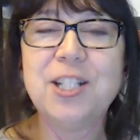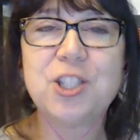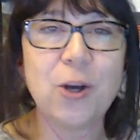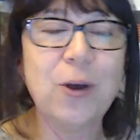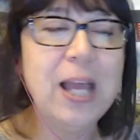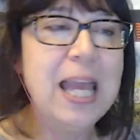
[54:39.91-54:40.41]

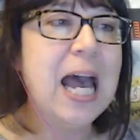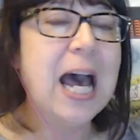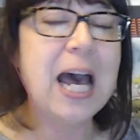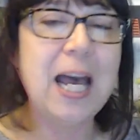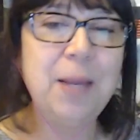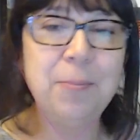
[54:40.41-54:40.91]
So
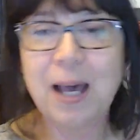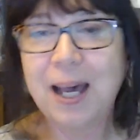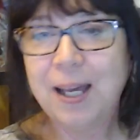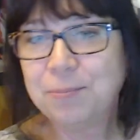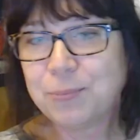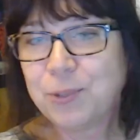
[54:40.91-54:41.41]
I'm
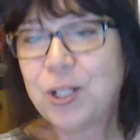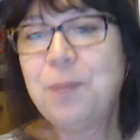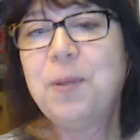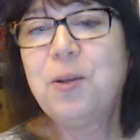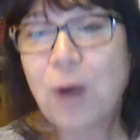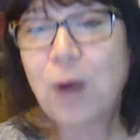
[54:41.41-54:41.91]
going to
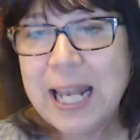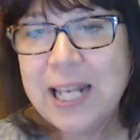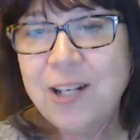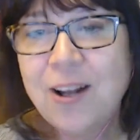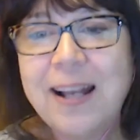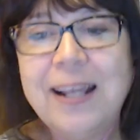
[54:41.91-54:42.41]
be
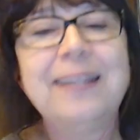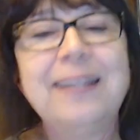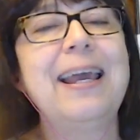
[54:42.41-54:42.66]
writing on it